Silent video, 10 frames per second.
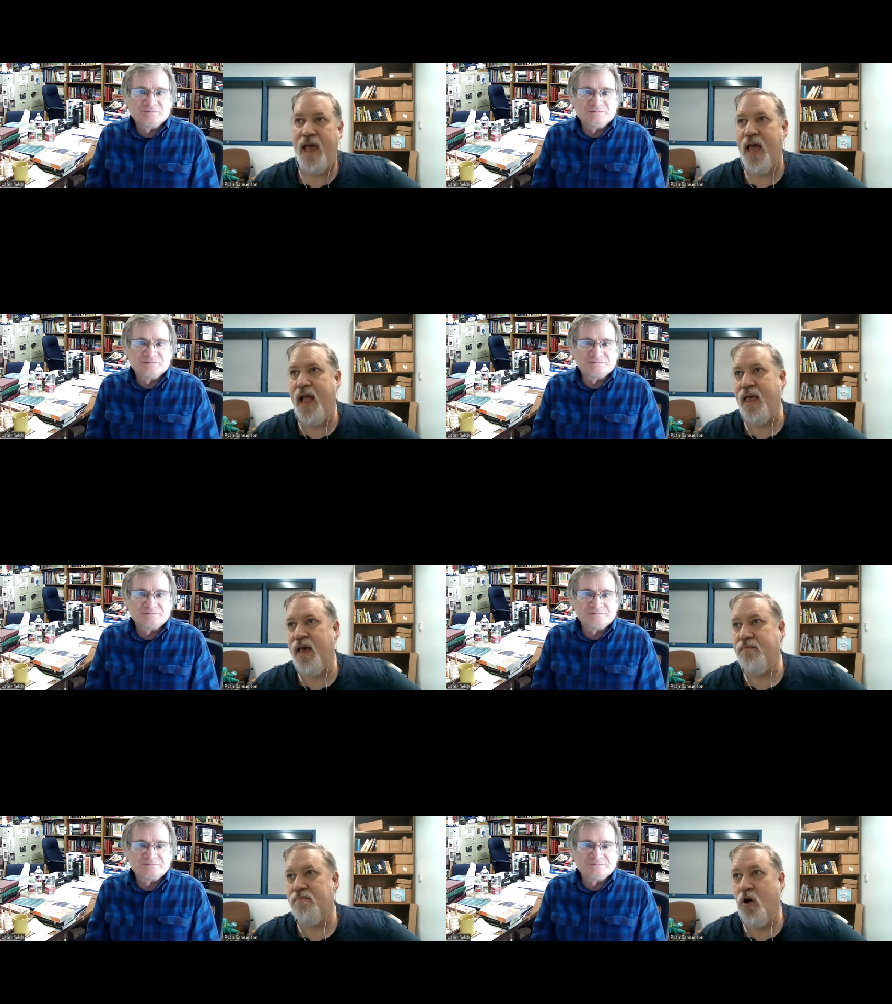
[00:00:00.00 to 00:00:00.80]
Speaker 1: And
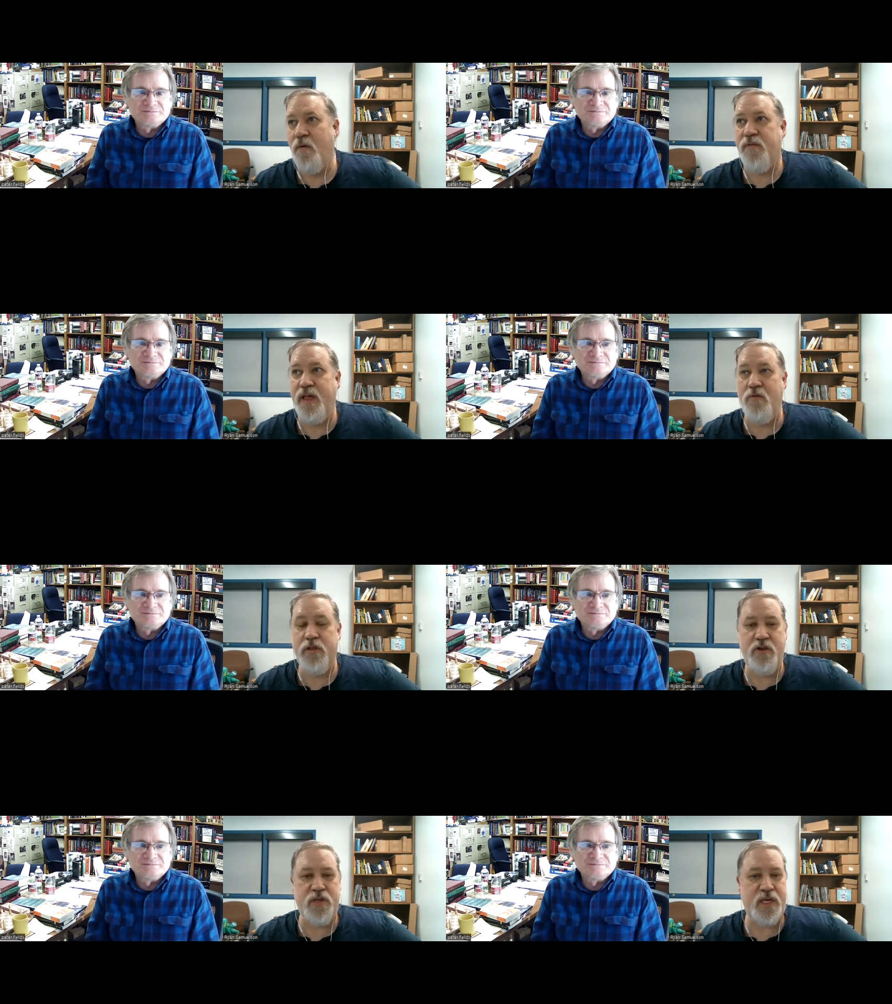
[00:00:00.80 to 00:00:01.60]
uh, hopefully
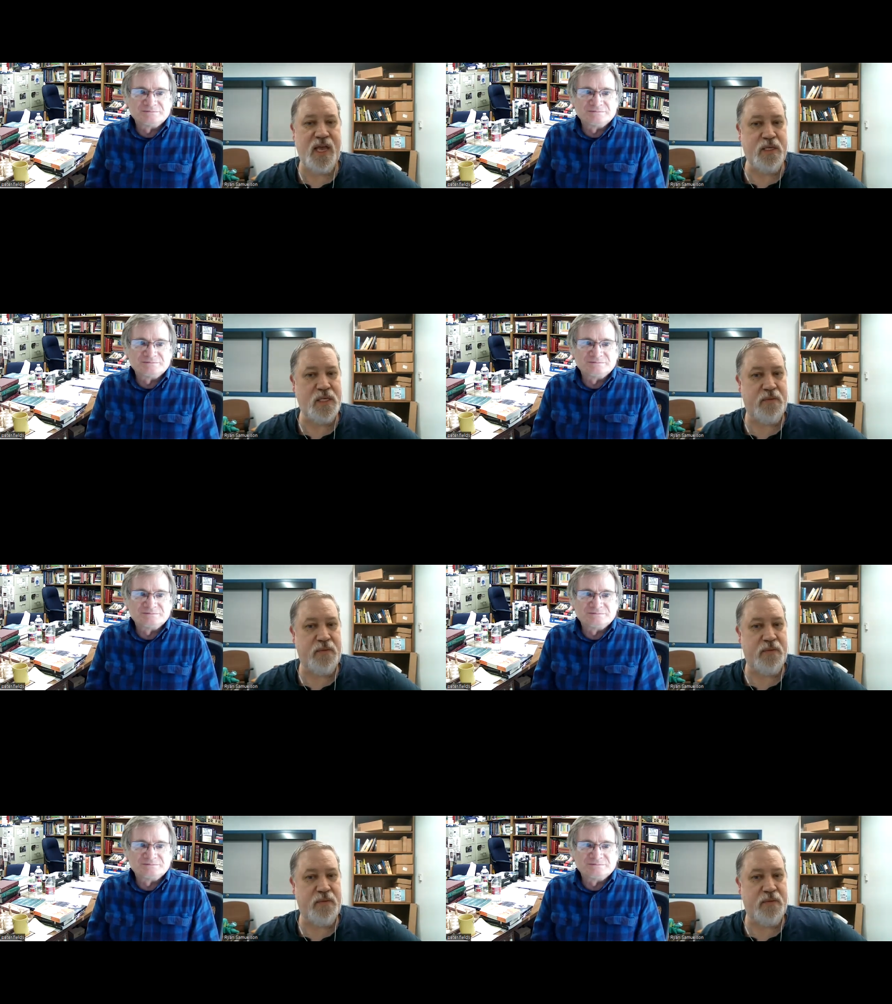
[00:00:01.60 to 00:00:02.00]
we'll do this again